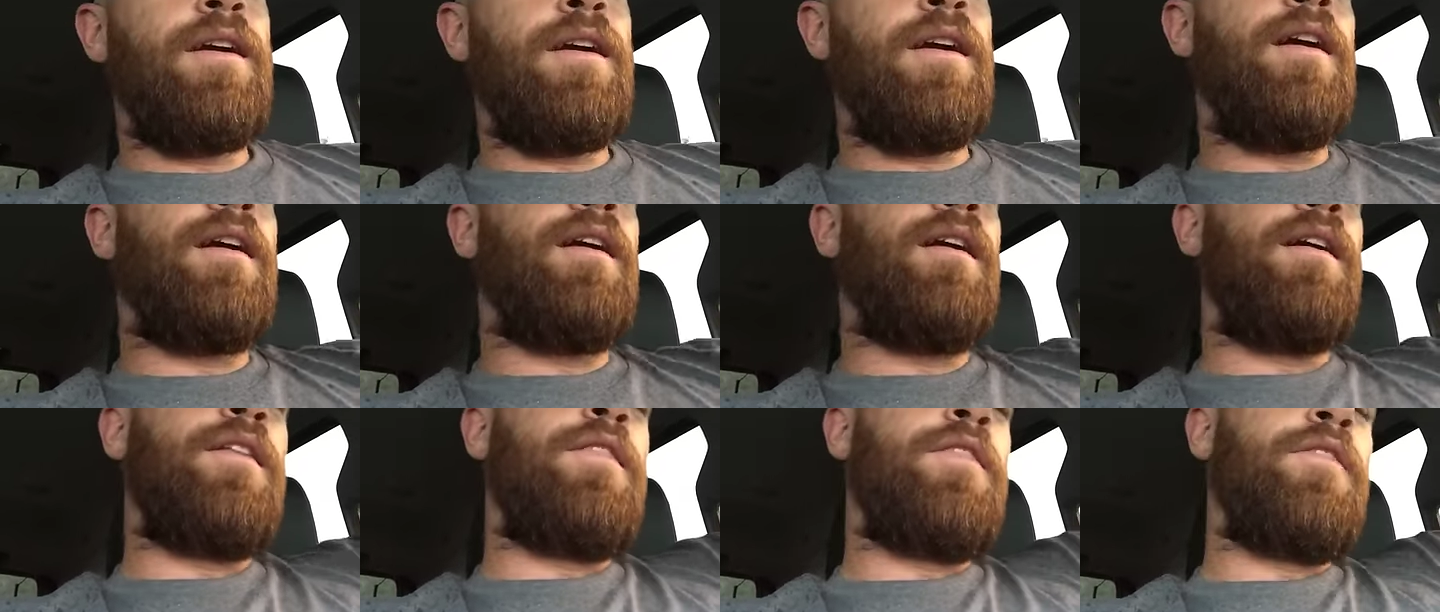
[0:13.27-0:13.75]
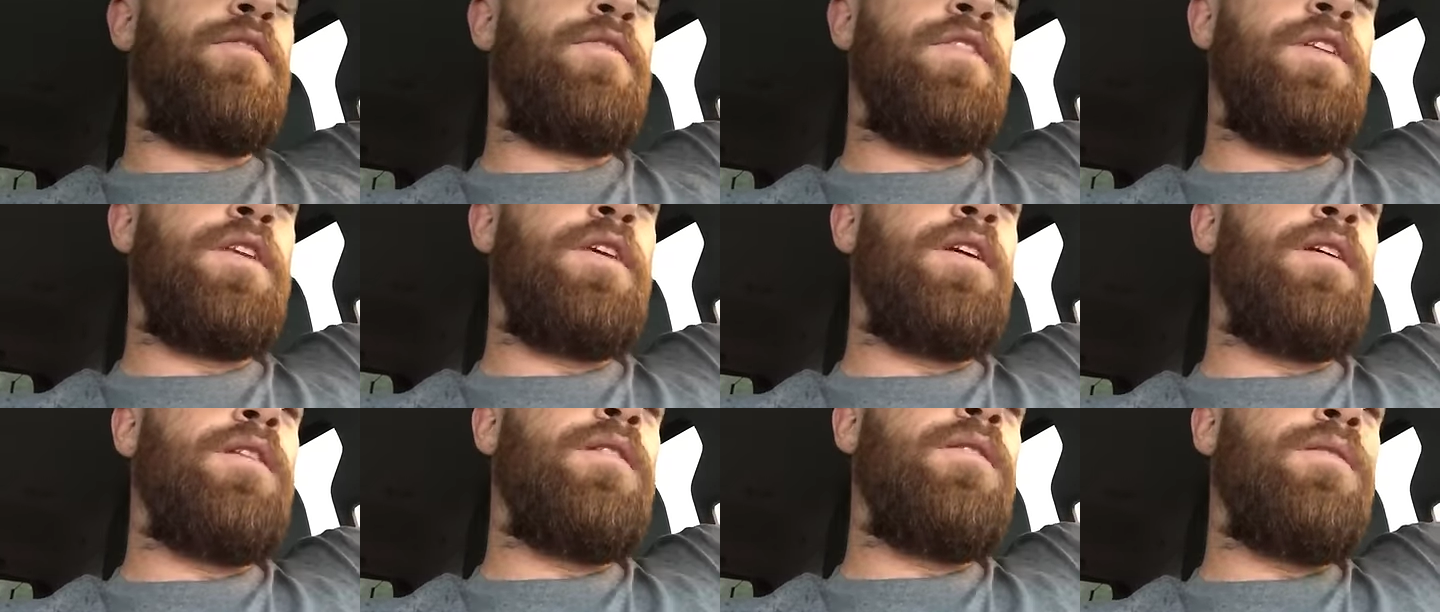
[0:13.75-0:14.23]
The
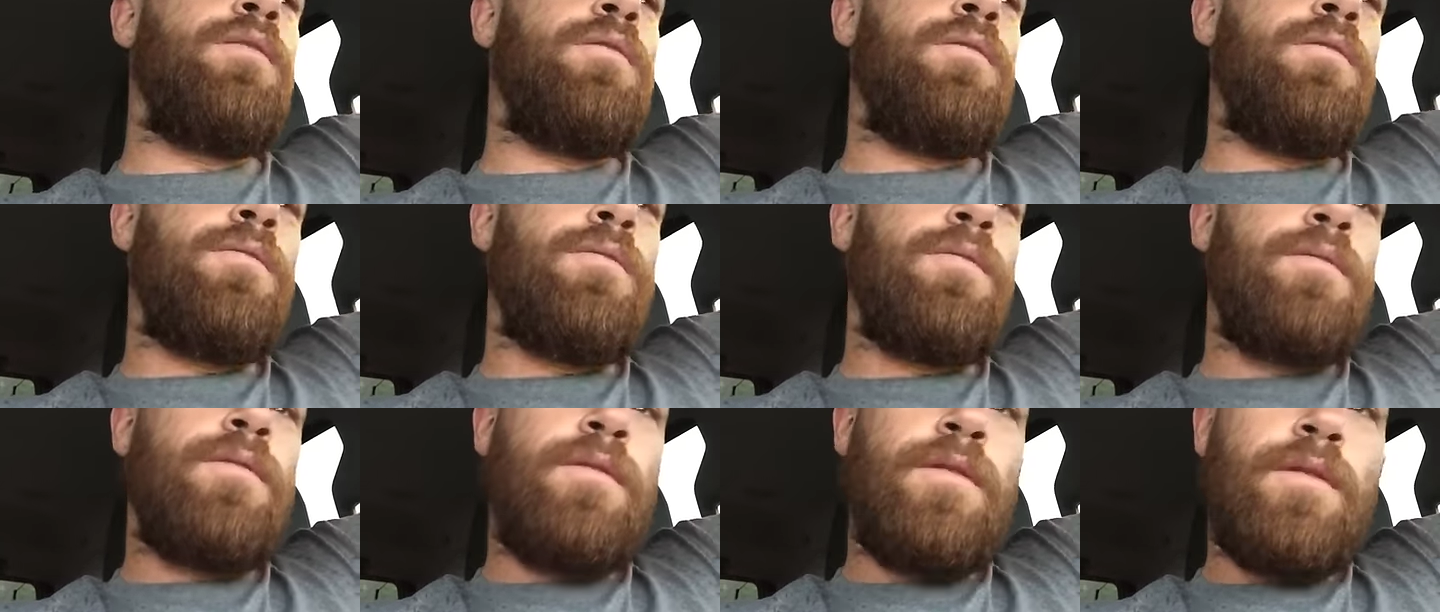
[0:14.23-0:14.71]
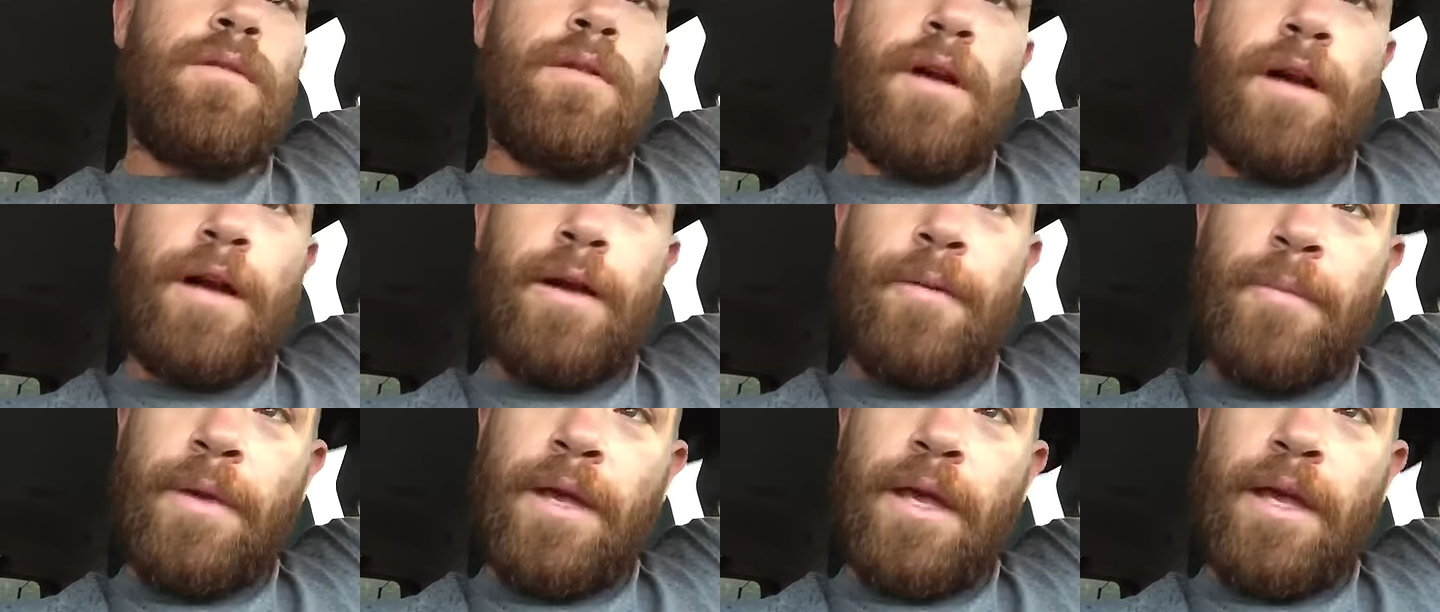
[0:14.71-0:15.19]
video
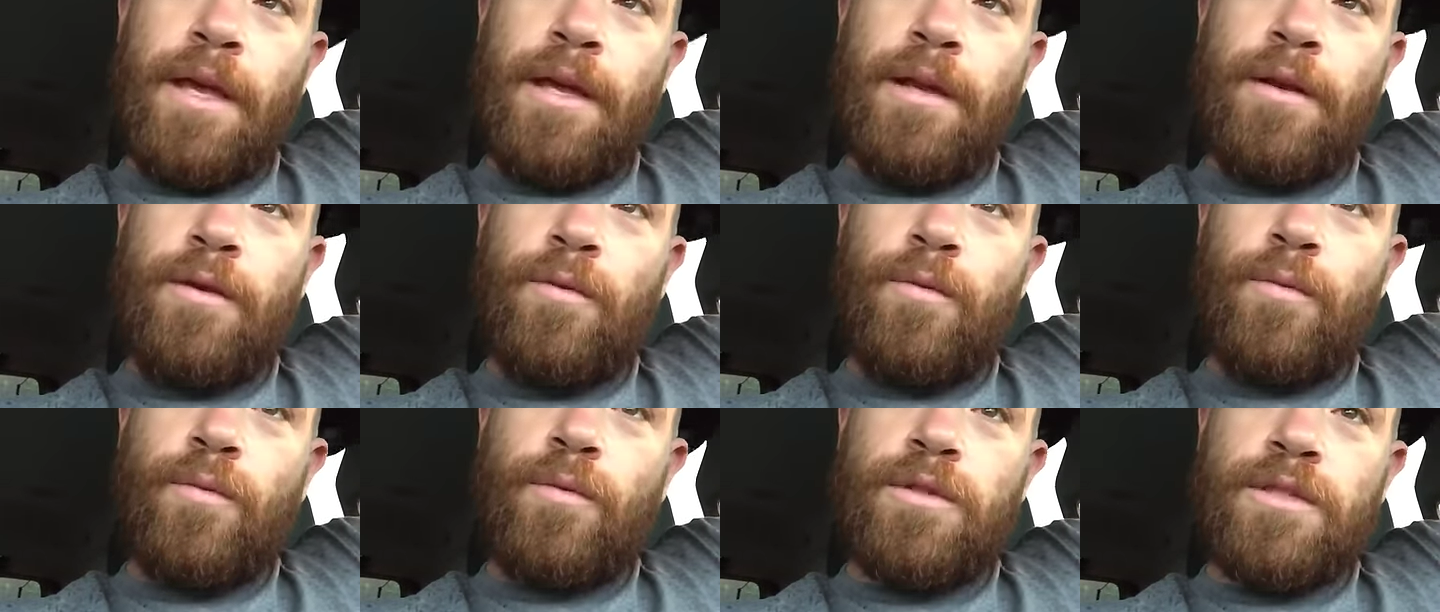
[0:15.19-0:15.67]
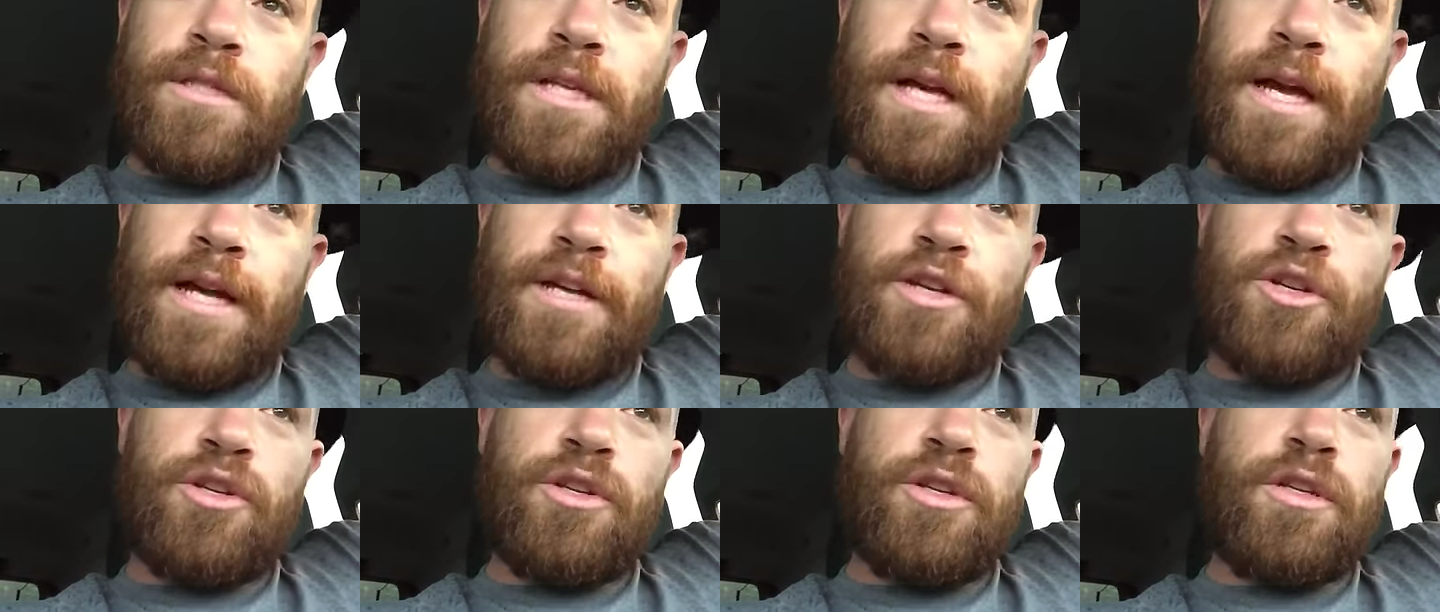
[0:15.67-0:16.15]
I made was
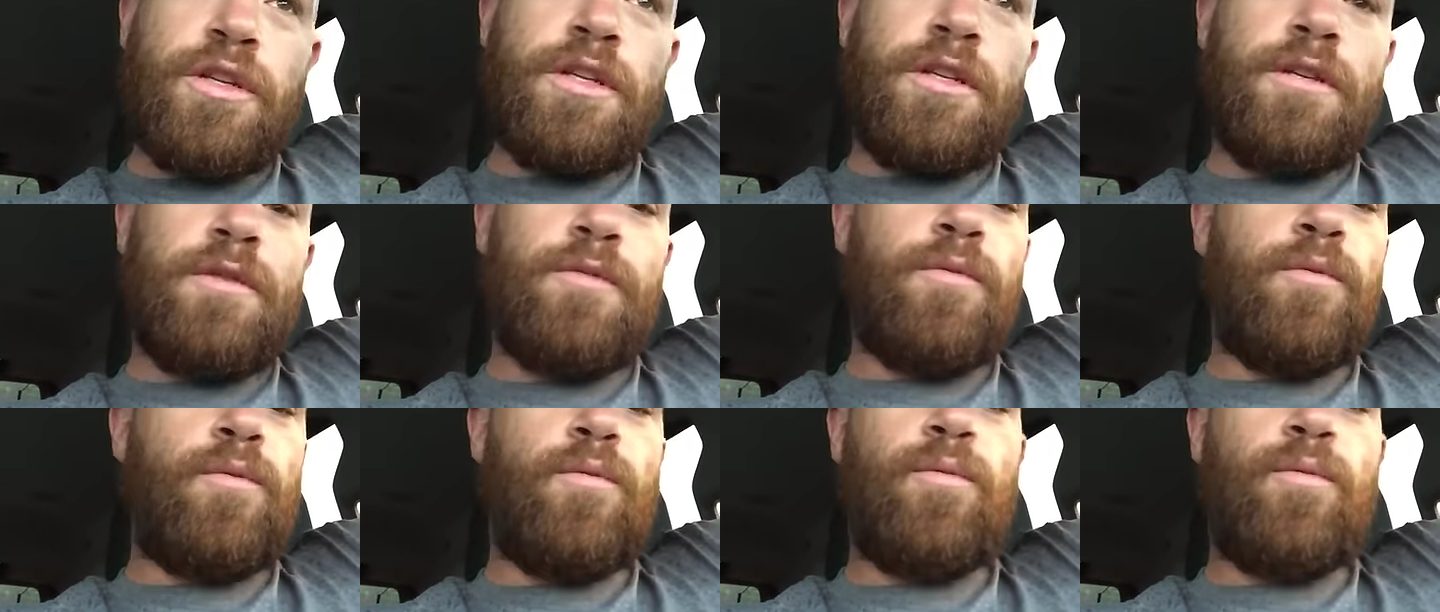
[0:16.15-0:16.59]
actually